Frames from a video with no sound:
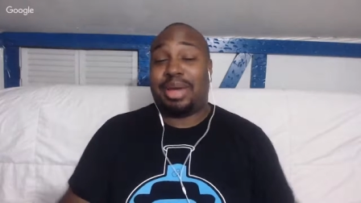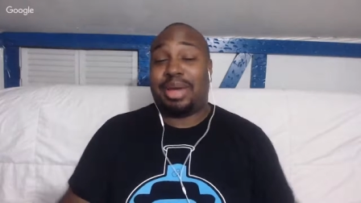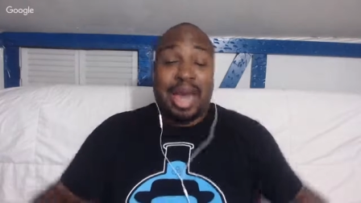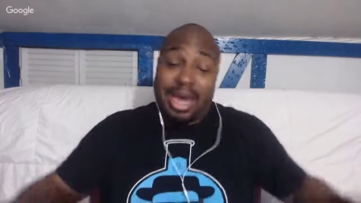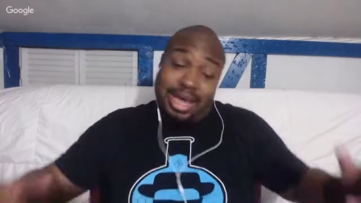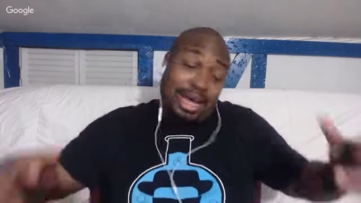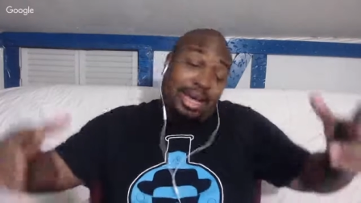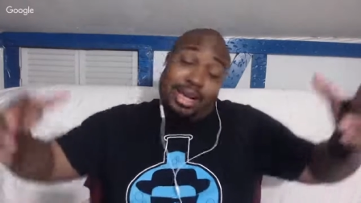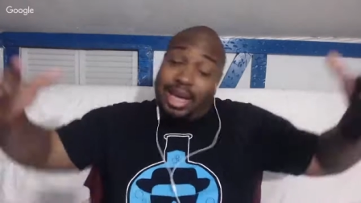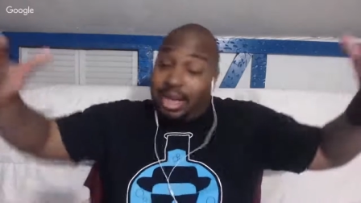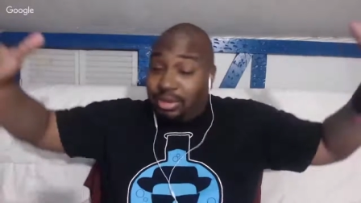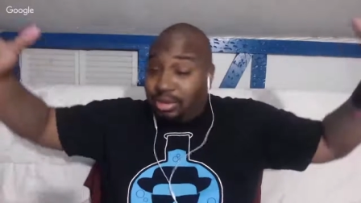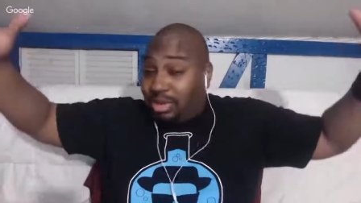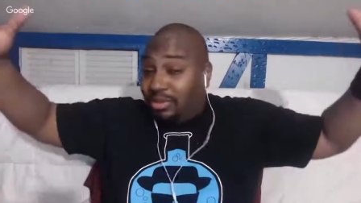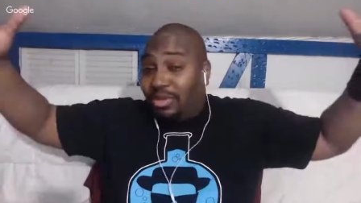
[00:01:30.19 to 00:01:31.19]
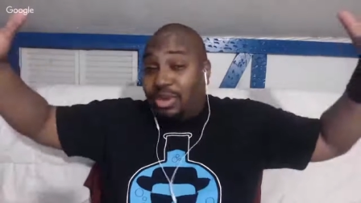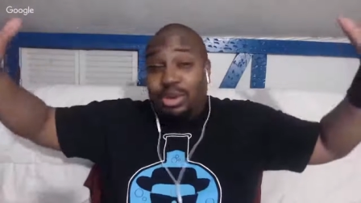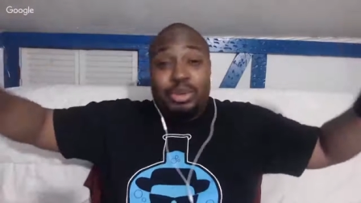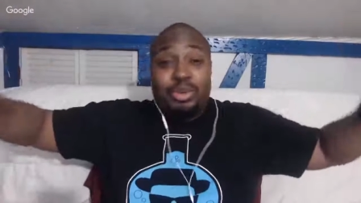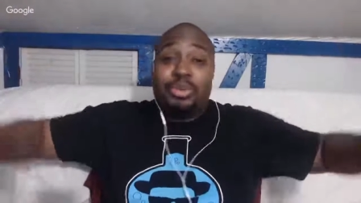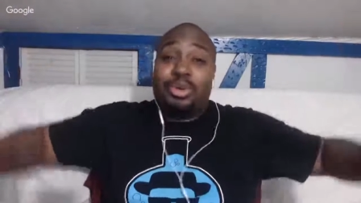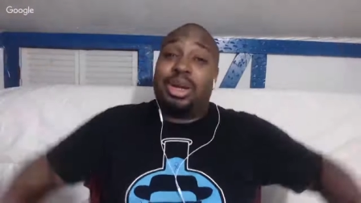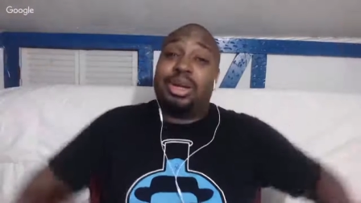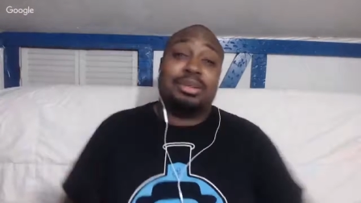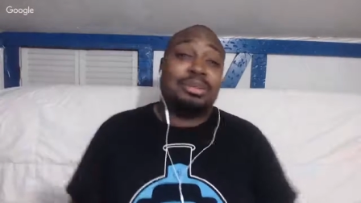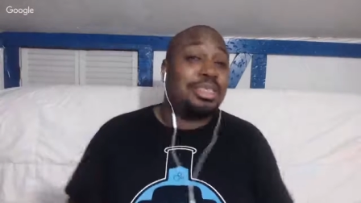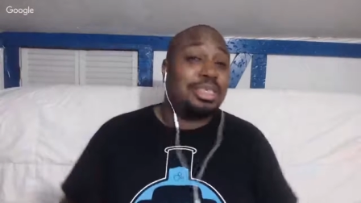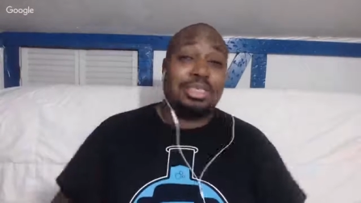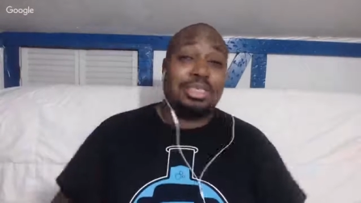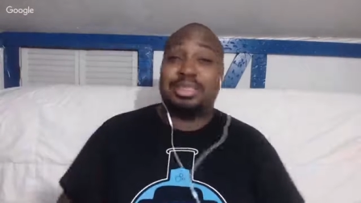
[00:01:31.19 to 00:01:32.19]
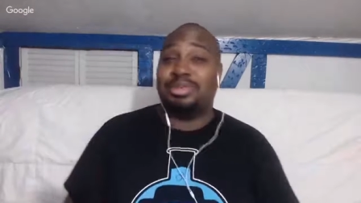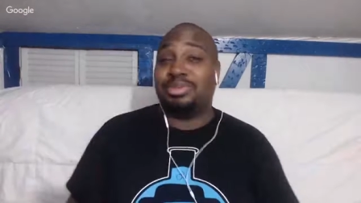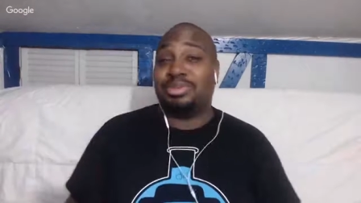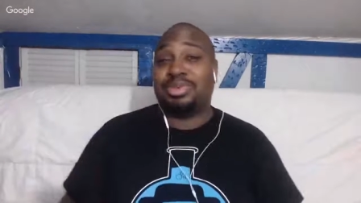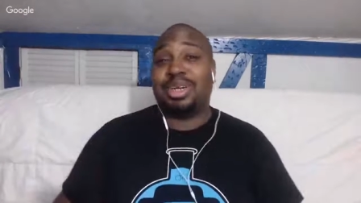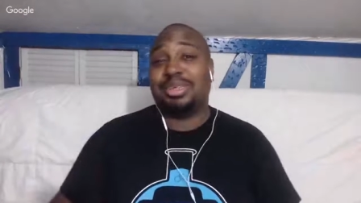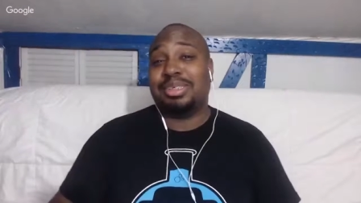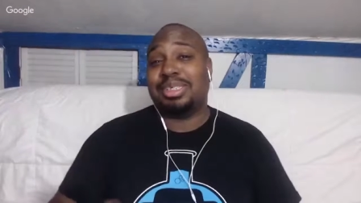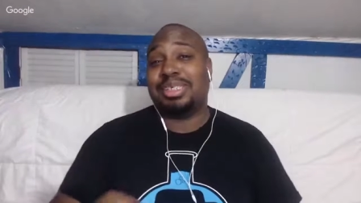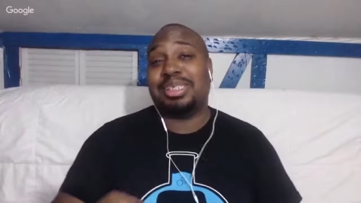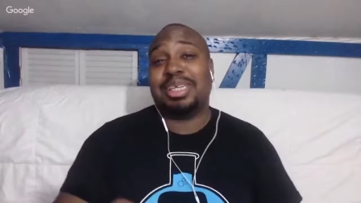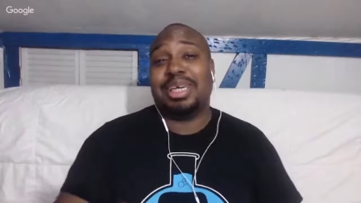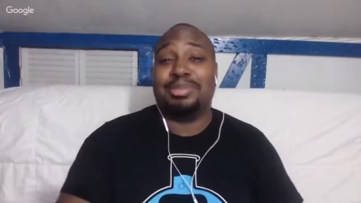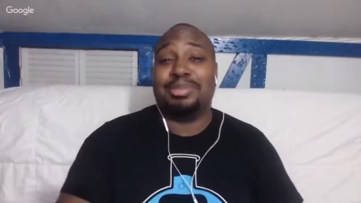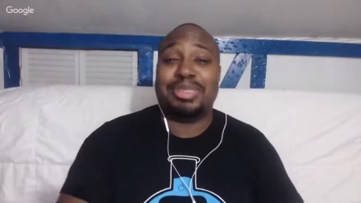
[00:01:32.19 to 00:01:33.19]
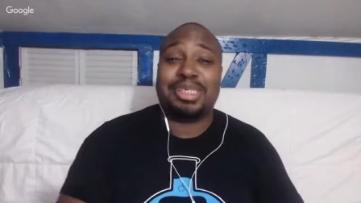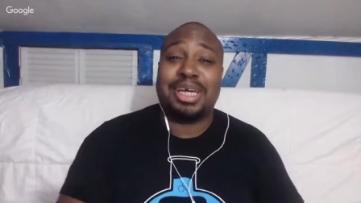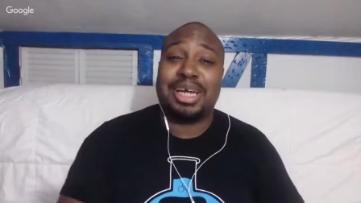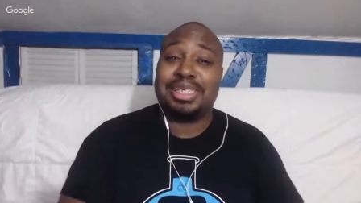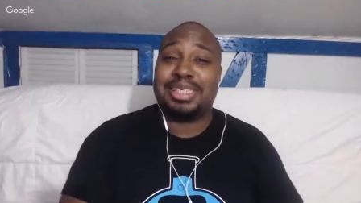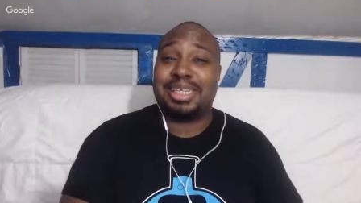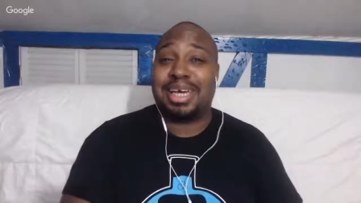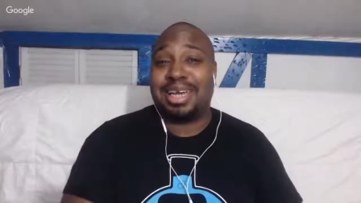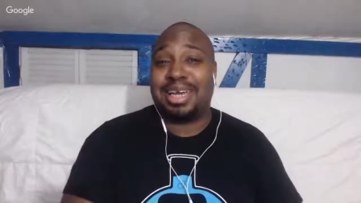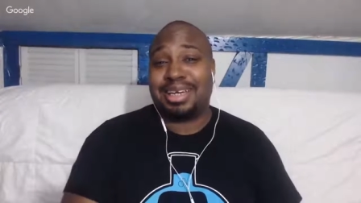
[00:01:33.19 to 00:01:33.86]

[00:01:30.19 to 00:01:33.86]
I, I I don't even know what else to what else to say besides that.